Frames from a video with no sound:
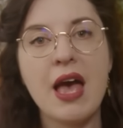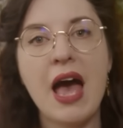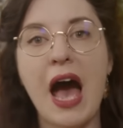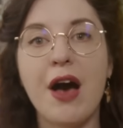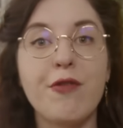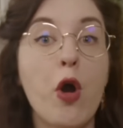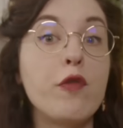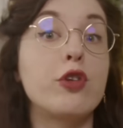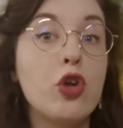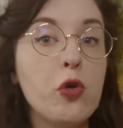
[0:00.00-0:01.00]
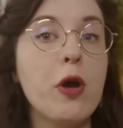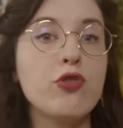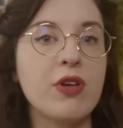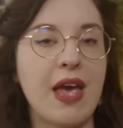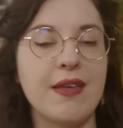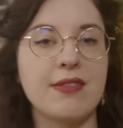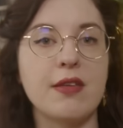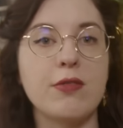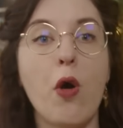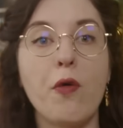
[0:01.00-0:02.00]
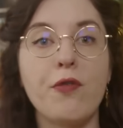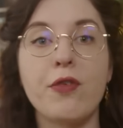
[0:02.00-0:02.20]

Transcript: have over 200 cases of